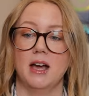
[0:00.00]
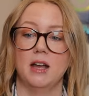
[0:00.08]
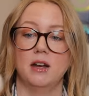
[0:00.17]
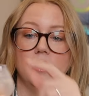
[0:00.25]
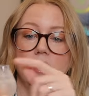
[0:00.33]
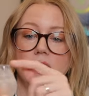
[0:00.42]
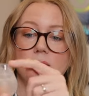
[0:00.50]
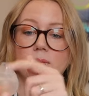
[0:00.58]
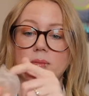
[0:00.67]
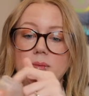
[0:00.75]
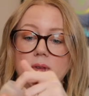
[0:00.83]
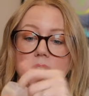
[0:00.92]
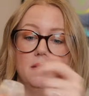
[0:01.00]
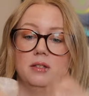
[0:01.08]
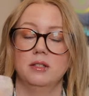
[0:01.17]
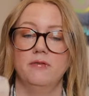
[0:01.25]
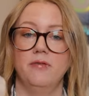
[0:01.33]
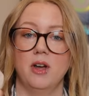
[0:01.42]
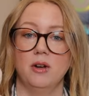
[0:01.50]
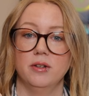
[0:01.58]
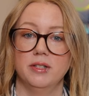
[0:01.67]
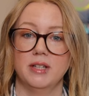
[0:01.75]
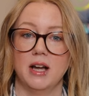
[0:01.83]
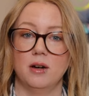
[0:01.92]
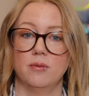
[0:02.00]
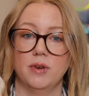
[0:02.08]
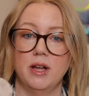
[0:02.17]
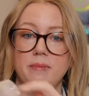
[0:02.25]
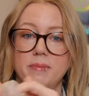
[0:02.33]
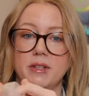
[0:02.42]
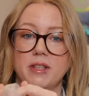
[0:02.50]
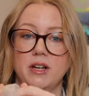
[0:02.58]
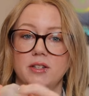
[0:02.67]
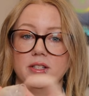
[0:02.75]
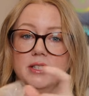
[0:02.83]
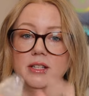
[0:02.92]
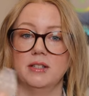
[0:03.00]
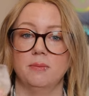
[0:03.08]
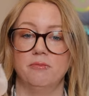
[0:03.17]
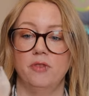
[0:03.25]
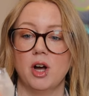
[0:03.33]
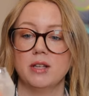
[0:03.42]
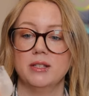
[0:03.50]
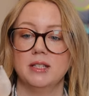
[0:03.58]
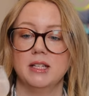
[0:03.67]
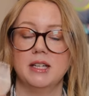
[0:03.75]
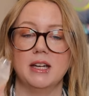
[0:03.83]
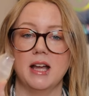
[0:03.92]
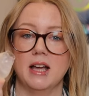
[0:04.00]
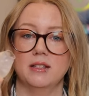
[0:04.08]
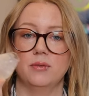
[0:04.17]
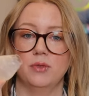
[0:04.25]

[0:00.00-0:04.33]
that funnel style rim, but theirs is frosted and it has a